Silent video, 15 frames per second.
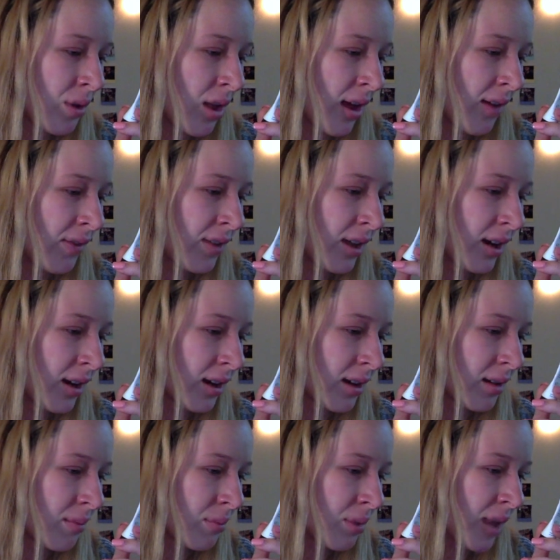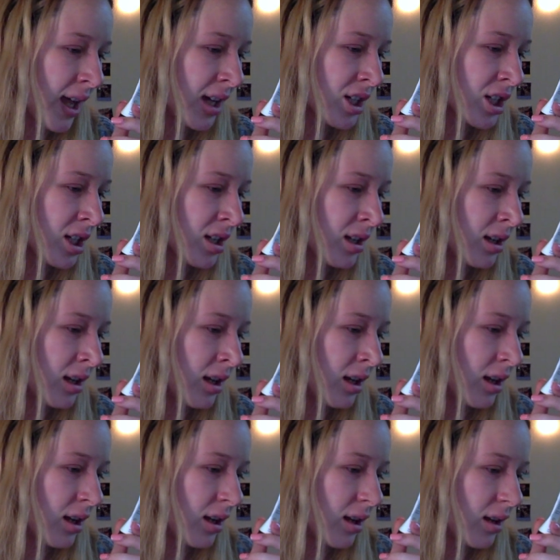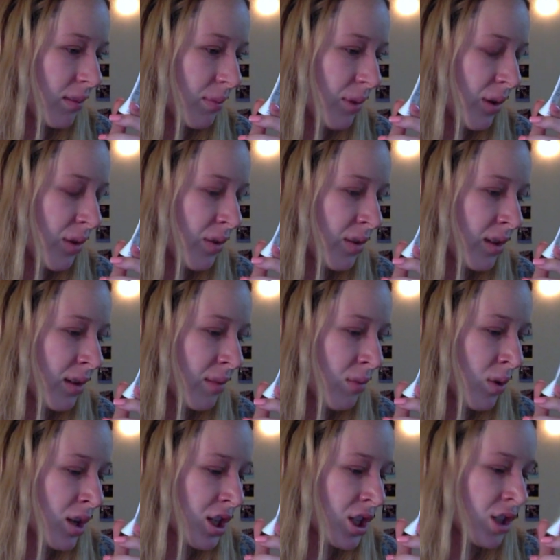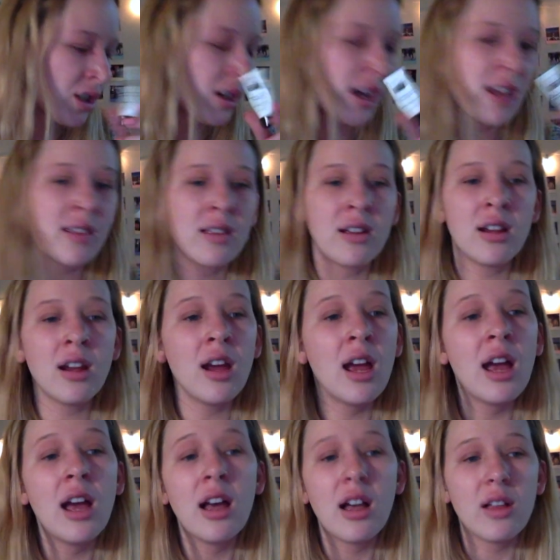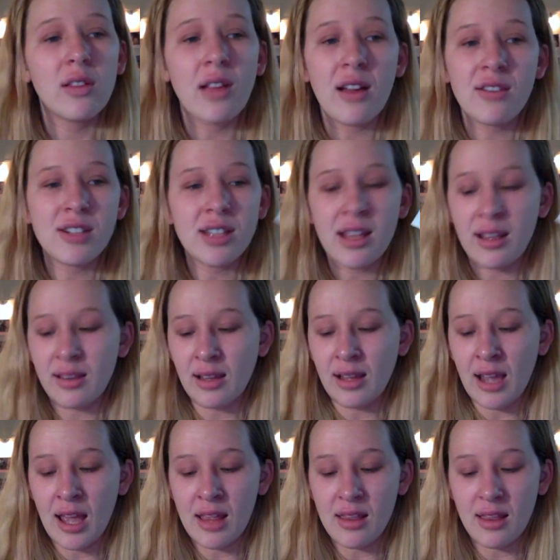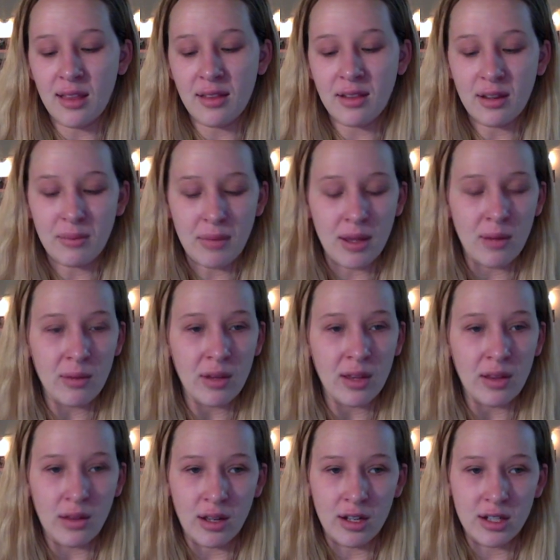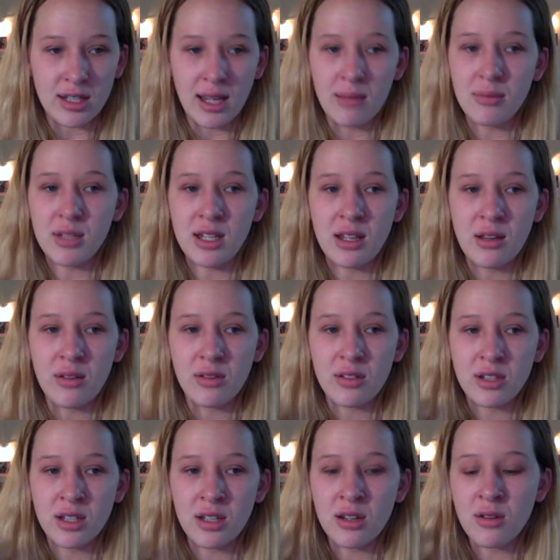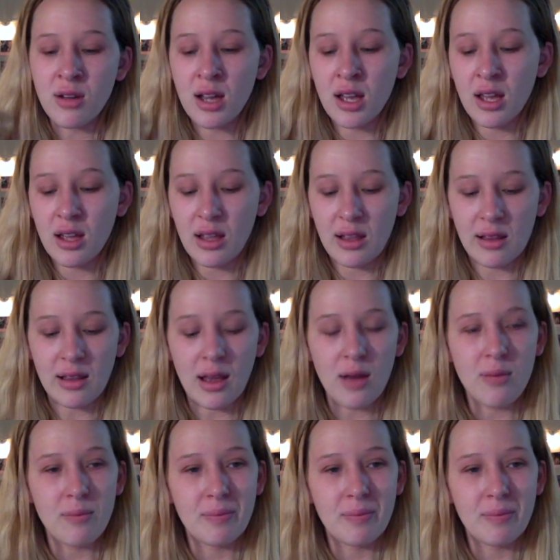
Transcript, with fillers: of their complexion boosting moisturizer. Loved this. Again, this took me a really long time to use too, so